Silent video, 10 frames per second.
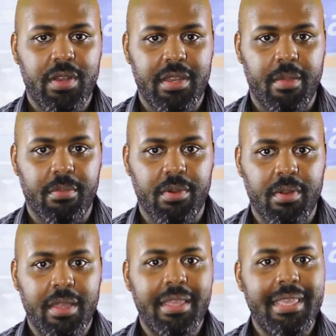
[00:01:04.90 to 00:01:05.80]

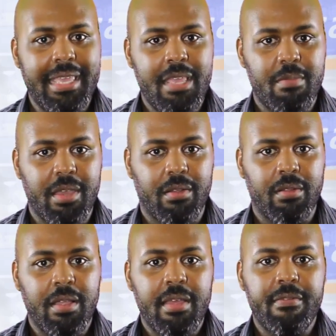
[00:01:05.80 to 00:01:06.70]
number,
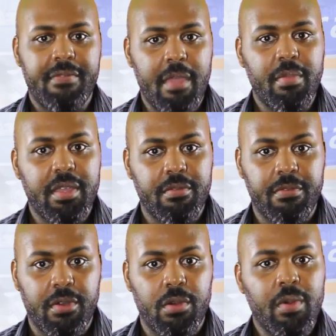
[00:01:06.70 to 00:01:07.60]
email, family
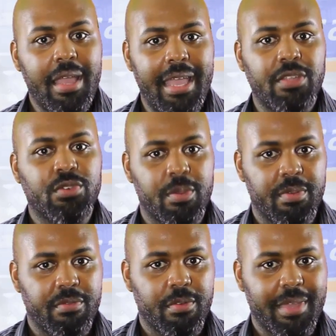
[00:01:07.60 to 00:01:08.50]
info, and trip
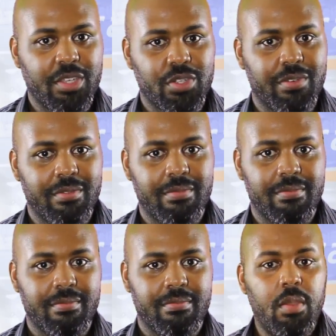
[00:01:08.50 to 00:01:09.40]
information.
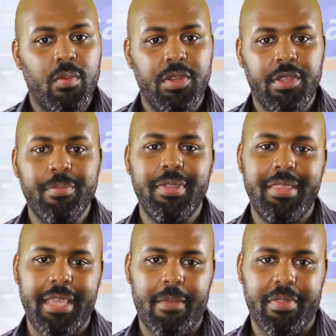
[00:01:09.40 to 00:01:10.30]
When you complete
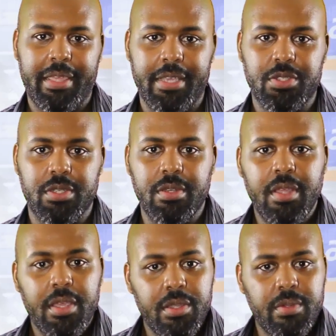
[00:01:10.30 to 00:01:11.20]
the application,
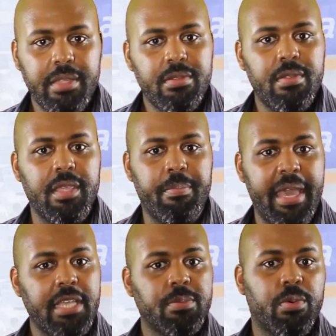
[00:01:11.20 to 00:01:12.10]
you'll get to the
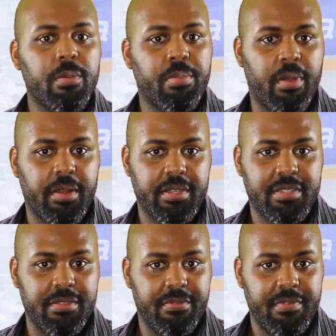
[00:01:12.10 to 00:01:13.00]
Passport
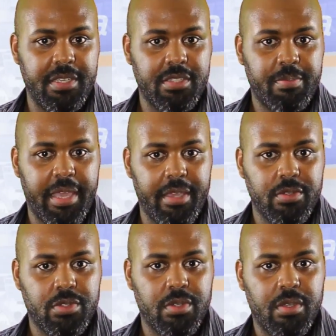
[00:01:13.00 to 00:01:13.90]
Products and Fees page.